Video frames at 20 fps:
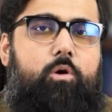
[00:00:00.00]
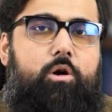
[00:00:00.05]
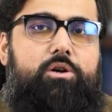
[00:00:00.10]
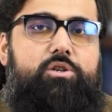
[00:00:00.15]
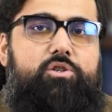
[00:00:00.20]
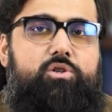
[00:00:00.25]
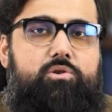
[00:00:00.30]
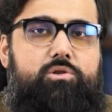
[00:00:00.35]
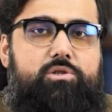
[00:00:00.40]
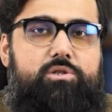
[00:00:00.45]

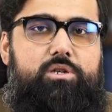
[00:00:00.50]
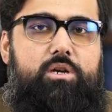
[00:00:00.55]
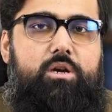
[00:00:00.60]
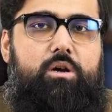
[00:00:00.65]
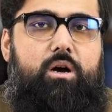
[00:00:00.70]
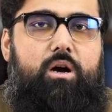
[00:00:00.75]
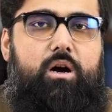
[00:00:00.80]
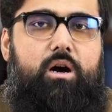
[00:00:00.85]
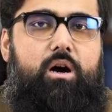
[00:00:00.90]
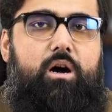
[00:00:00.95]
modules
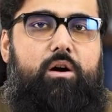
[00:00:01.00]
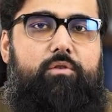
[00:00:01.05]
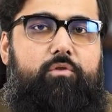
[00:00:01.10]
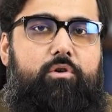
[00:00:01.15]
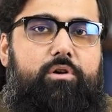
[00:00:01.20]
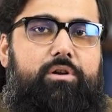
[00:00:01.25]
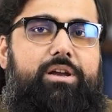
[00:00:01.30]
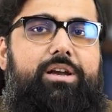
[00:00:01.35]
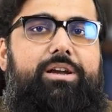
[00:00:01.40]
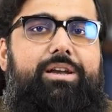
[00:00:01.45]

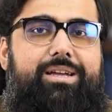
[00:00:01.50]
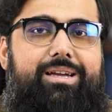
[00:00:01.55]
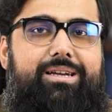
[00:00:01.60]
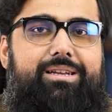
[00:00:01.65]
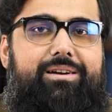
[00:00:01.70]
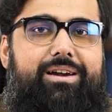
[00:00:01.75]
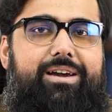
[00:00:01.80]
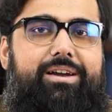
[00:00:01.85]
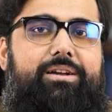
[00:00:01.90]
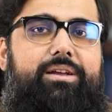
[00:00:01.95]
for reading
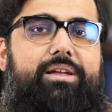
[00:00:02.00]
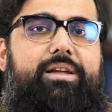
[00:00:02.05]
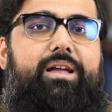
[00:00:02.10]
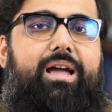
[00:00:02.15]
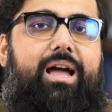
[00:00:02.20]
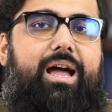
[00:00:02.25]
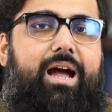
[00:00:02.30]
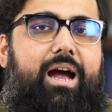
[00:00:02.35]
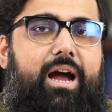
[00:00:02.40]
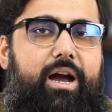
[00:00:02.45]
and writing
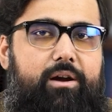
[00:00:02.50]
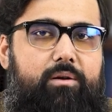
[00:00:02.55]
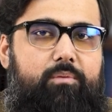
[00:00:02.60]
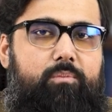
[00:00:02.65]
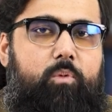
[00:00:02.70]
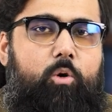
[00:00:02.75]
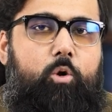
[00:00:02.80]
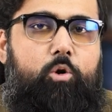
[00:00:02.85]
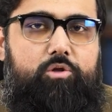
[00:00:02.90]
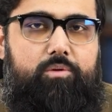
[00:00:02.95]

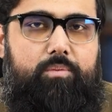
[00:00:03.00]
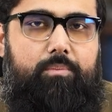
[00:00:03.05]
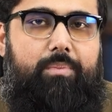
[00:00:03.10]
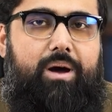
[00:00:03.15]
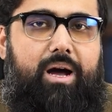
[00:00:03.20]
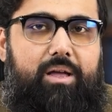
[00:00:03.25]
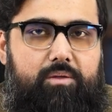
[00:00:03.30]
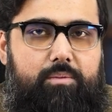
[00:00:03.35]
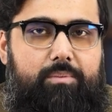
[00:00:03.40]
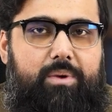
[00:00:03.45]
and both
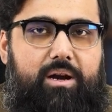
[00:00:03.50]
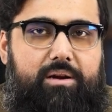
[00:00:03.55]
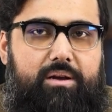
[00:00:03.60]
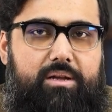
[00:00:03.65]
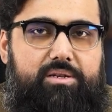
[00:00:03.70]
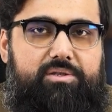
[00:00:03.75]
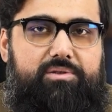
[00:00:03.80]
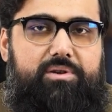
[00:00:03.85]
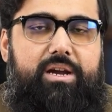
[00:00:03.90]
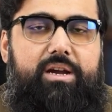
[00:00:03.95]

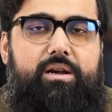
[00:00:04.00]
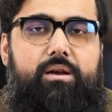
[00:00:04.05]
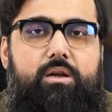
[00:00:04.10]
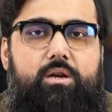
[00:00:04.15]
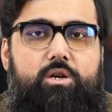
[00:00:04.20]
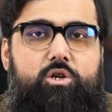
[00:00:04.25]
mathematics, right?